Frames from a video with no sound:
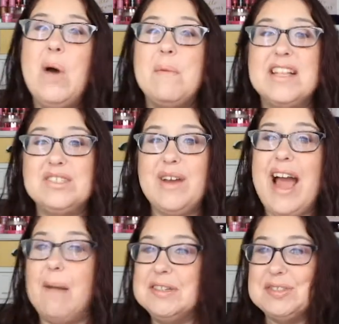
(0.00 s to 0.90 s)
But that's what
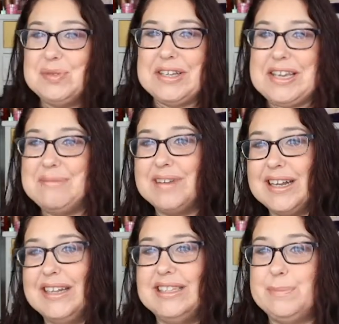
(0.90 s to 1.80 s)
happens when you keep
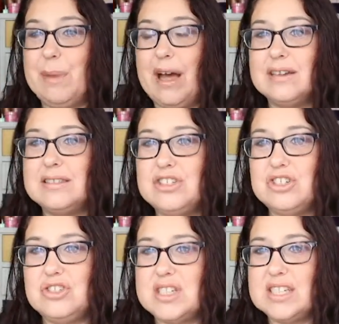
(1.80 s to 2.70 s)
getting these boxes.
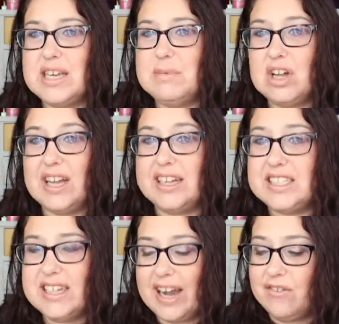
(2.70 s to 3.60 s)
You just keep
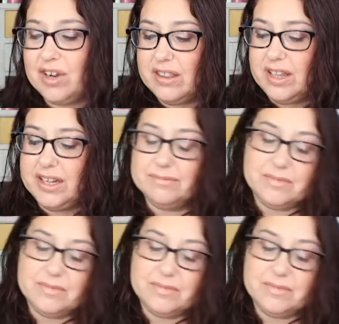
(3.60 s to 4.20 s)
collecting everything.